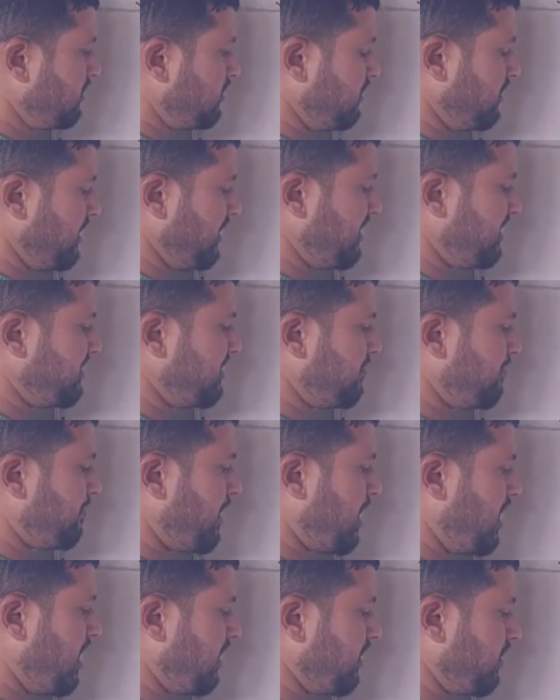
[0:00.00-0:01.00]
The another
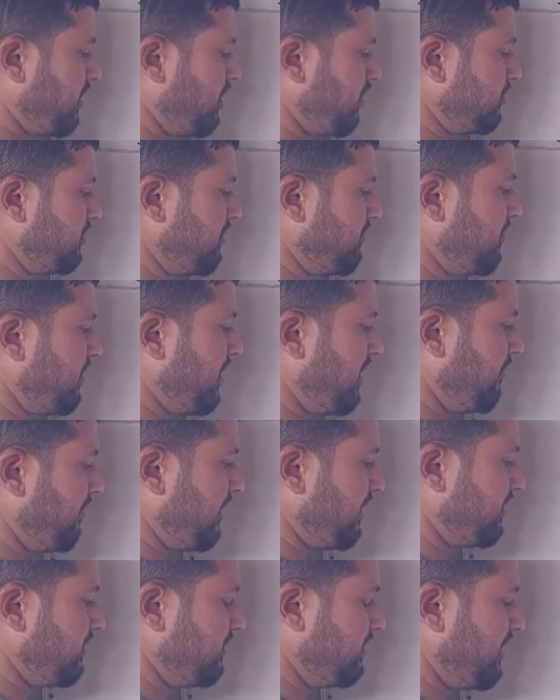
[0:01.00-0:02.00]
part of the
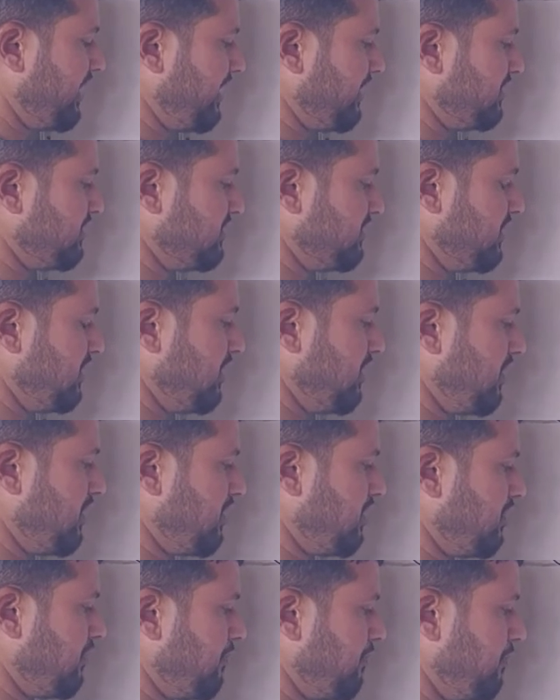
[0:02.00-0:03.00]
flower, that is the
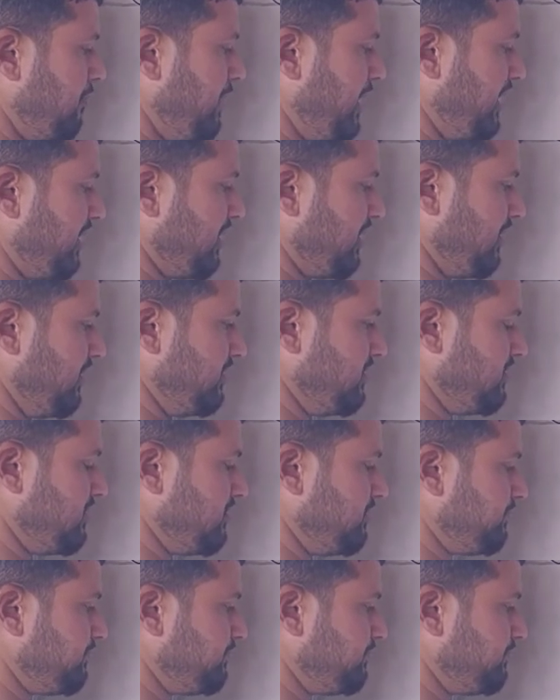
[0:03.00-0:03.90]
petals.